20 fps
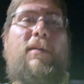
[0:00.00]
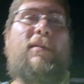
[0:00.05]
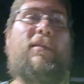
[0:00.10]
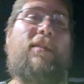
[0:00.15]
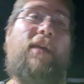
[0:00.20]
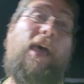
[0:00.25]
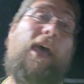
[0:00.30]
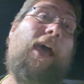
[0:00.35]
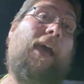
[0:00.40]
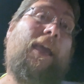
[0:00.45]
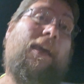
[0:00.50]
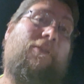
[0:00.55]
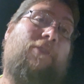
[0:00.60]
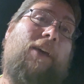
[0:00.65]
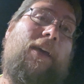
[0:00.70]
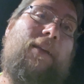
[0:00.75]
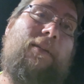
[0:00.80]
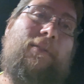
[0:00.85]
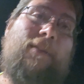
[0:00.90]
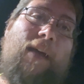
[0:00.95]
the heck of
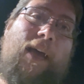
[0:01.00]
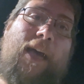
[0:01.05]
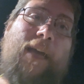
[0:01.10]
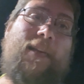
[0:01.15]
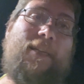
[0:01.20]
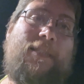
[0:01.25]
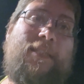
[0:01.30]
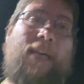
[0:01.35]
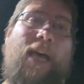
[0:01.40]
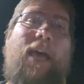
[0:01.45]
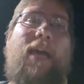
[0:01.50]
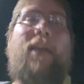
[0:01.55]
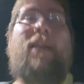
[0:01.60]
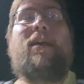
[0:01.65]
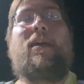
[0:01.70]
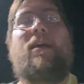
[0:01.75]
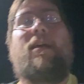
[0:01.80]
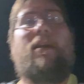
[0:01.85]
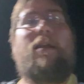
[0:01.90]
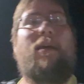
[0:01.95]
it, I
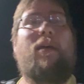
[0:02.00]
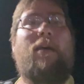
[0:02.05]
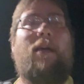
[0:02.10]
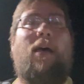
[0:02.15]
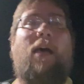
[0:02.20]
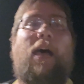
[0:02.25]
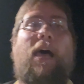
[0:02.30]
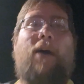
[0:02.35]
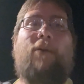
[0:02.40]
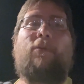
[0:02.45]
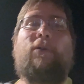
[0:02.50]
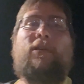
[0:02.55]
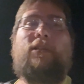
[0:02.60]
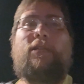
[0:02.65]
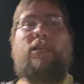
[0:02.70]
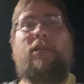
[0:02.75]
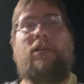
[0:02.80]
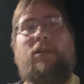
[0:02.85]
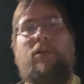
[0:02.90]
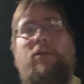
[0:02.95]
decided I would
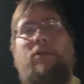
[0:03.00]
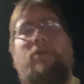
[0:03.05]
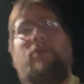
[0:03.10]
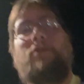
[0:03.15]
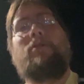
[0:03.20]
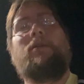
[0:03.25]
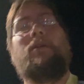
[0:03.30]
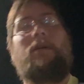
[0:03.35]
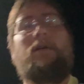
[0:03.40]
do